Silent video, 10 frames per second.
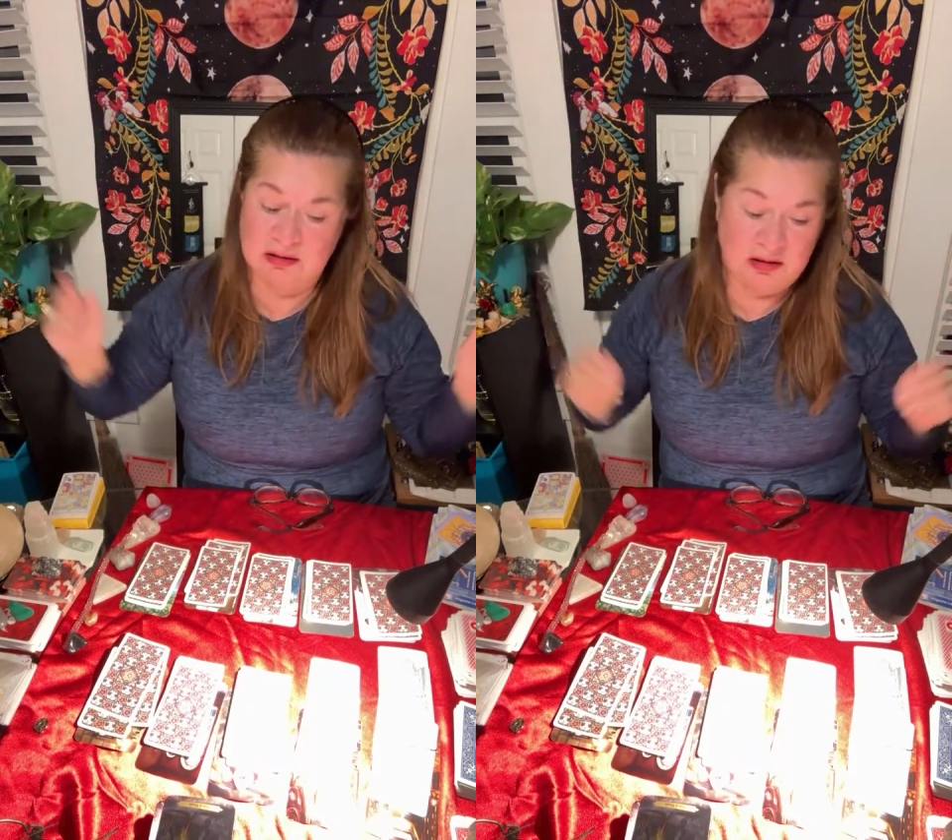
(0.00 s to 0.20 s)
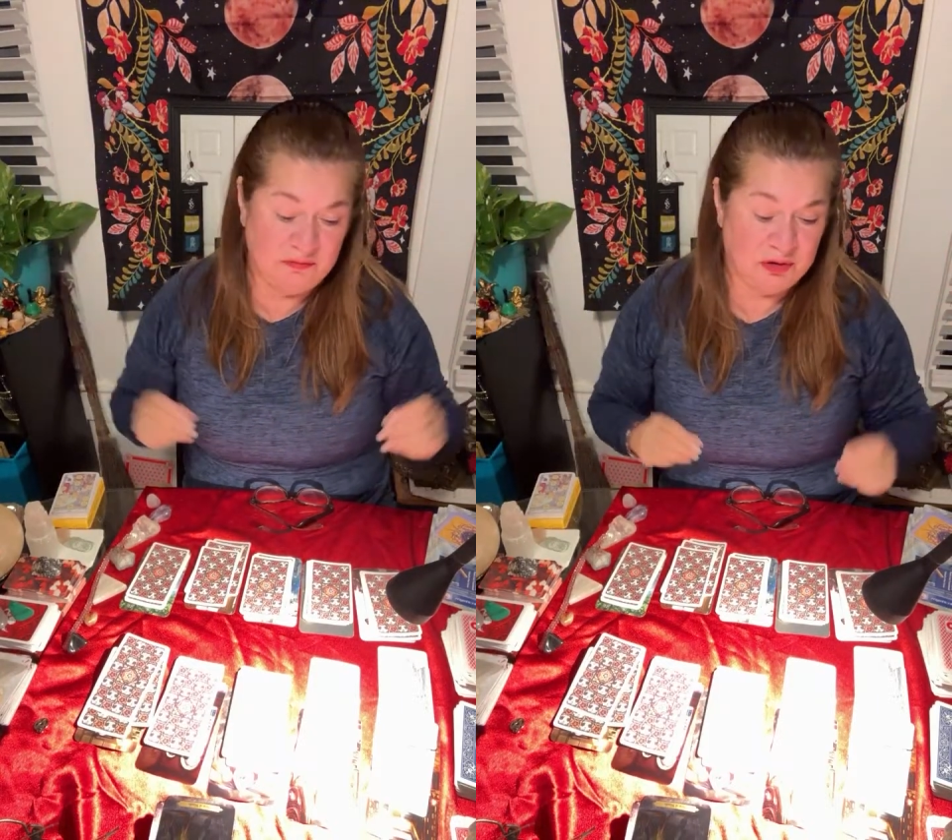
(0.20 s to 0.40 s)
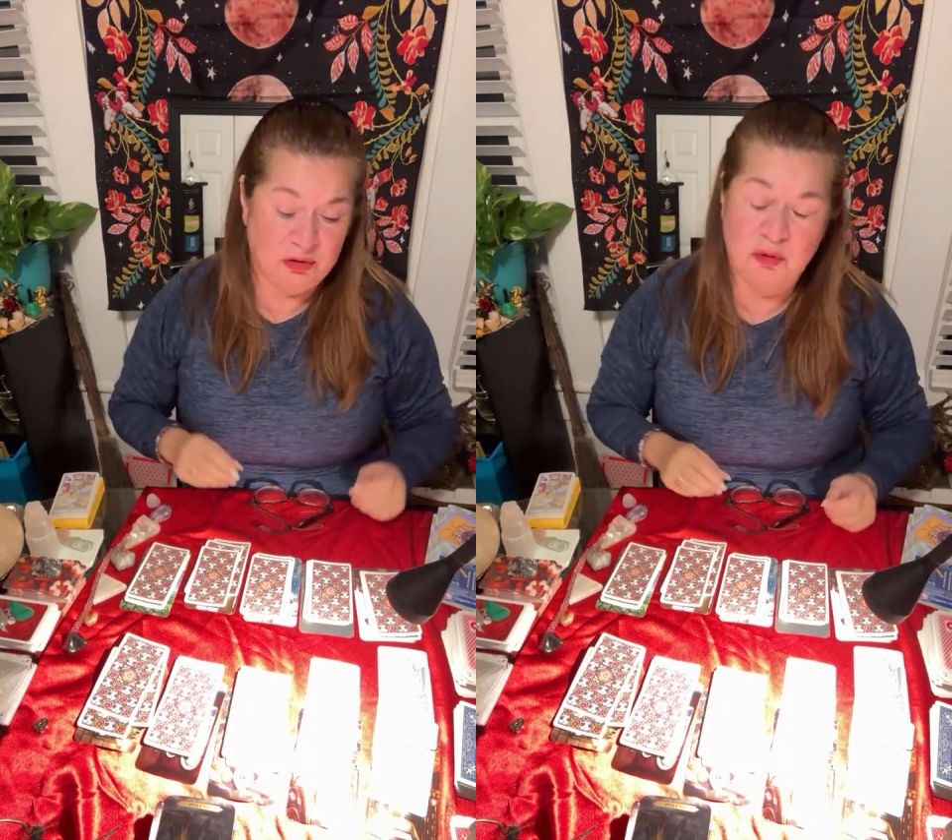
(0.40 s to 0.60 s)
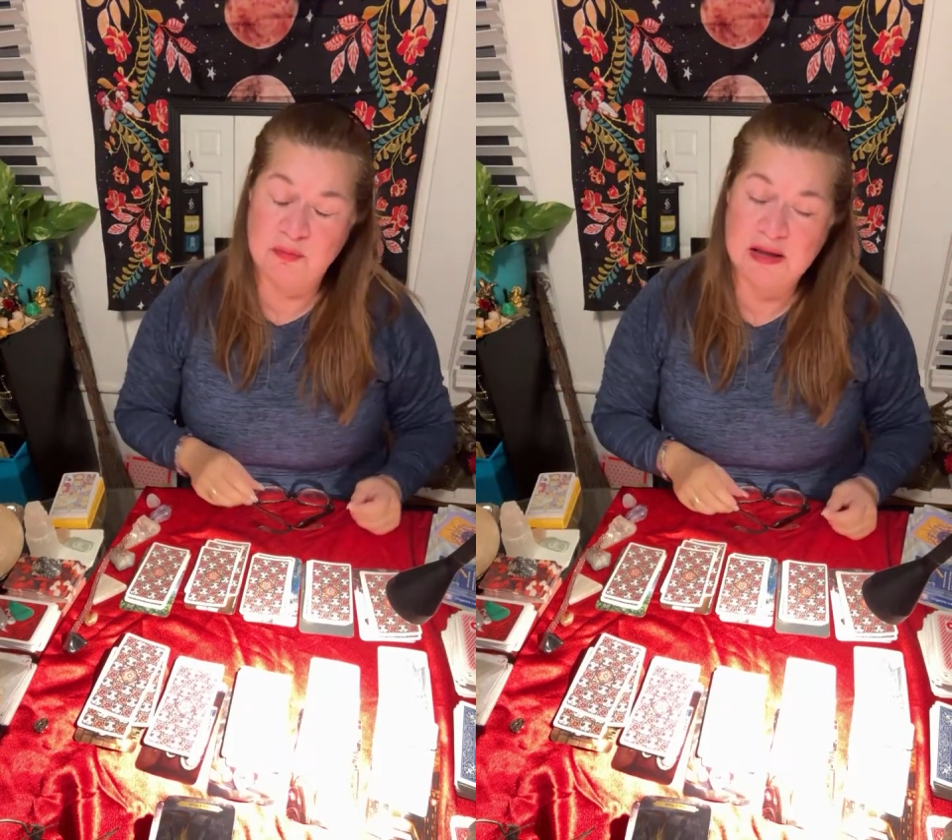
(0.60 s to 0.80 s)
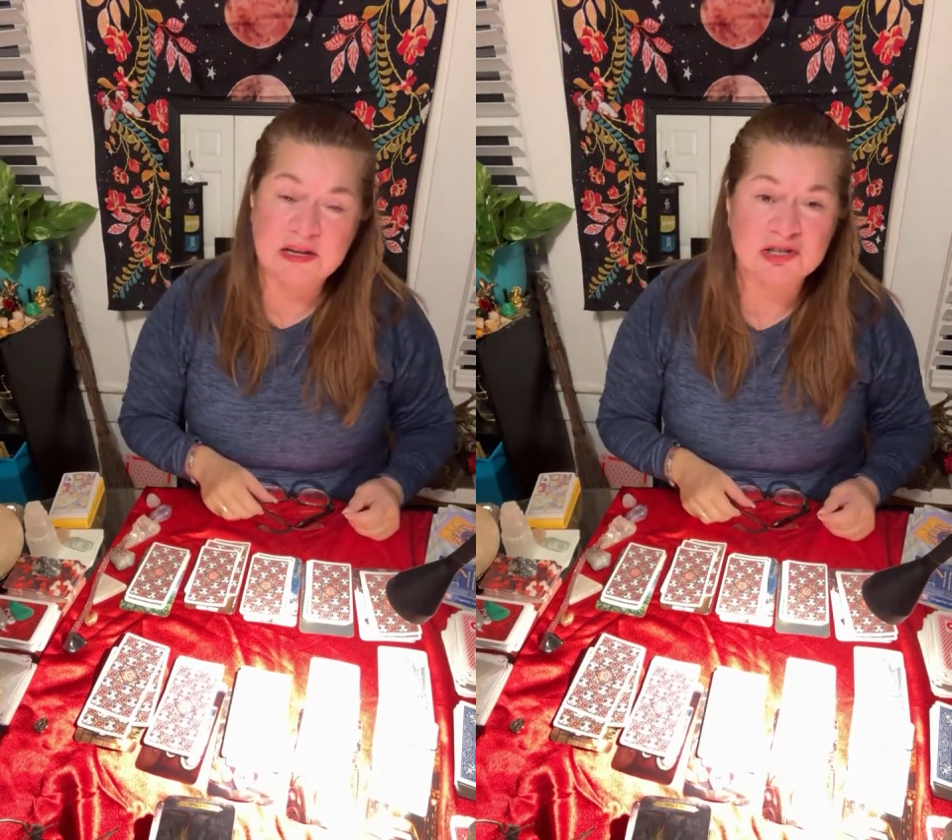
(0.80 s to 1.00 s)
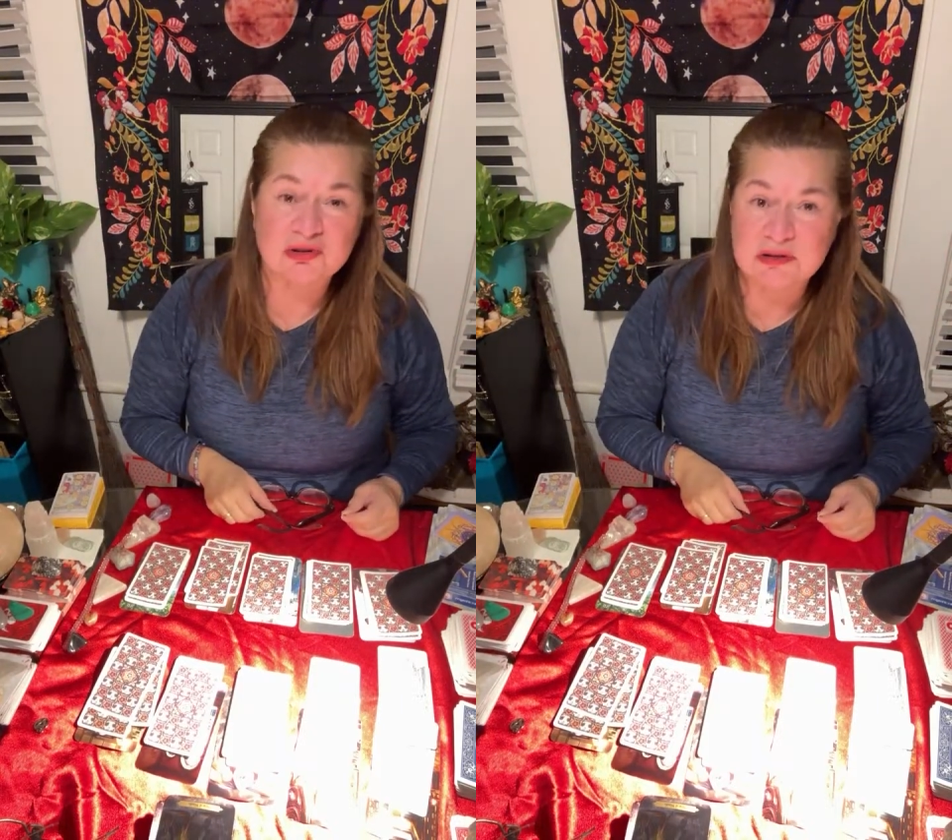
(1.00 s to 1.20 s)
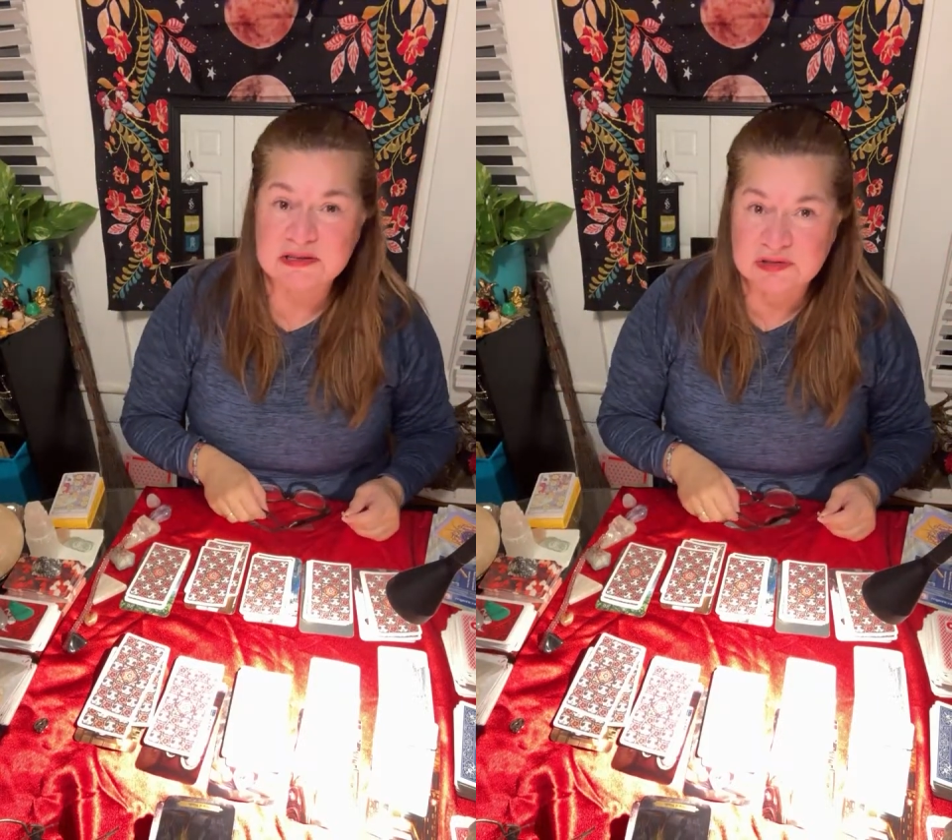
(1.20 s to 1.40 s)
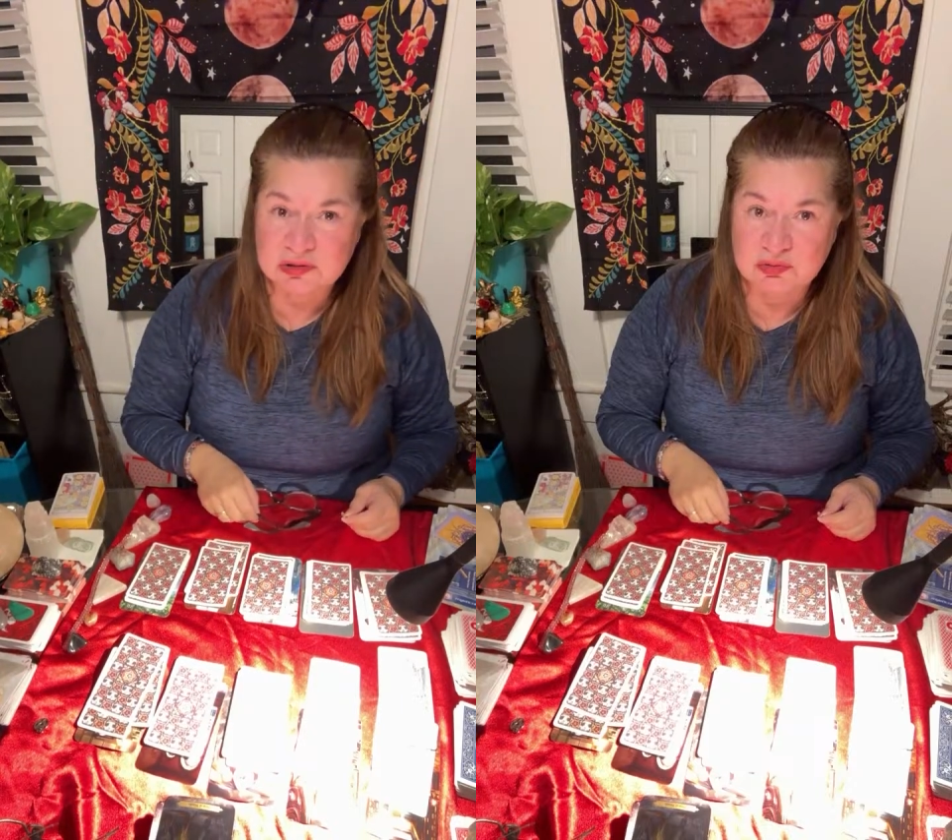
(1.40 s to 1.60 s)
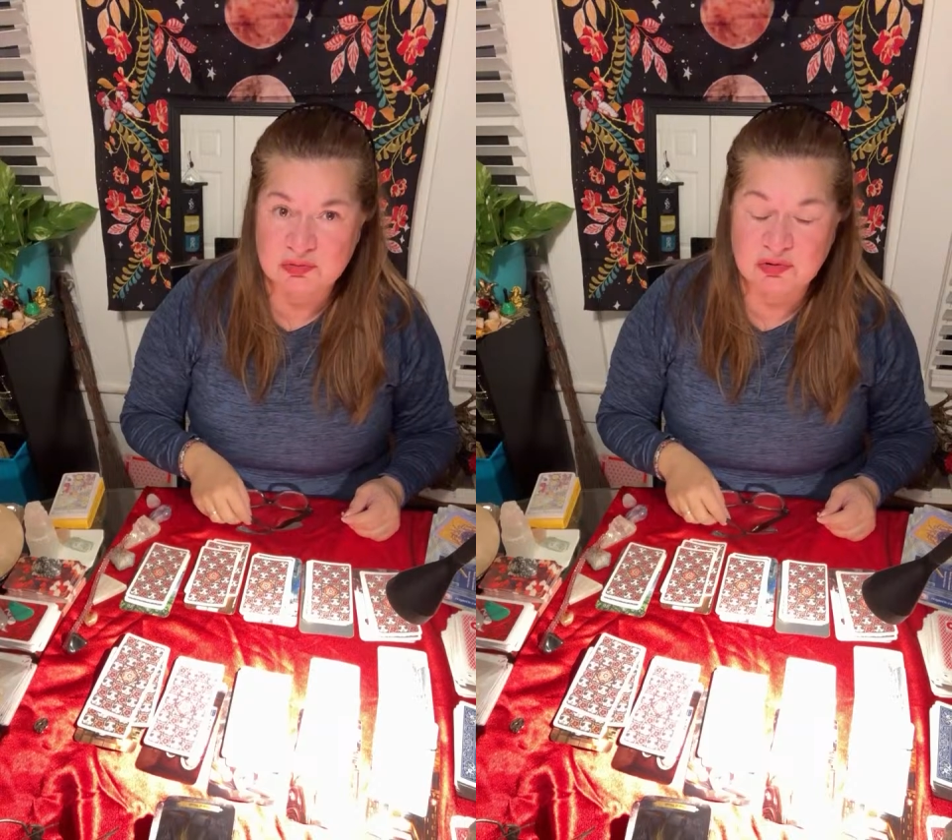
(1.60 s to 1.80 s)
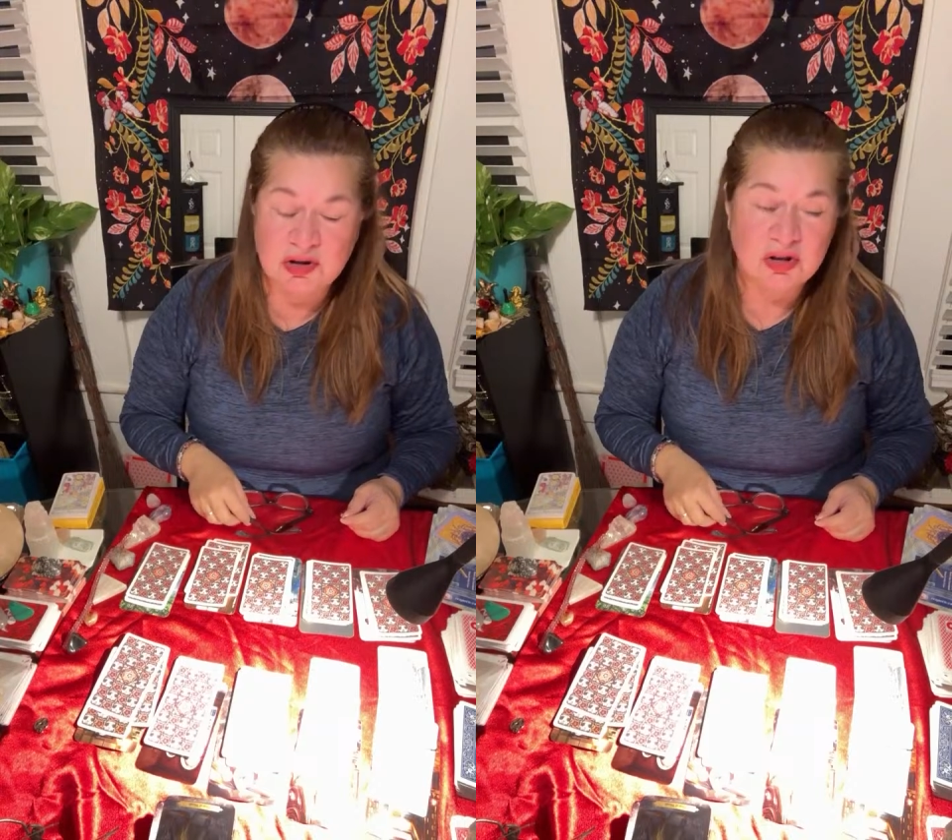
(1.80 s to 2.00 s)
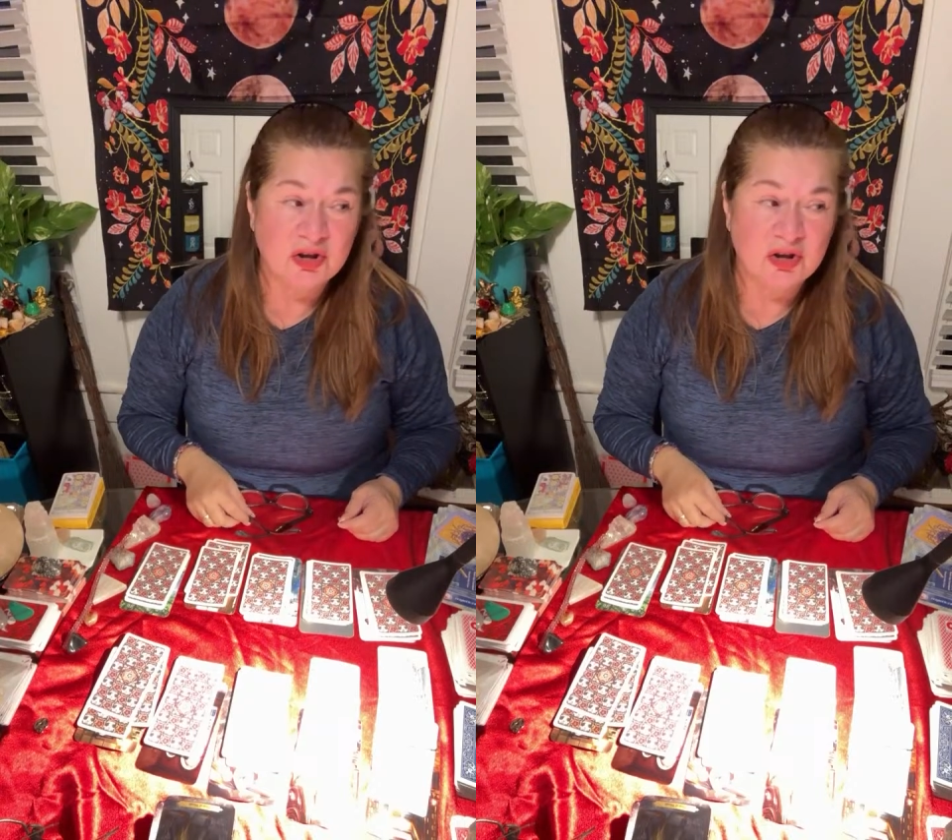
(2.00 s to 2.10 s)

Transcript: if you don't make a choice soon,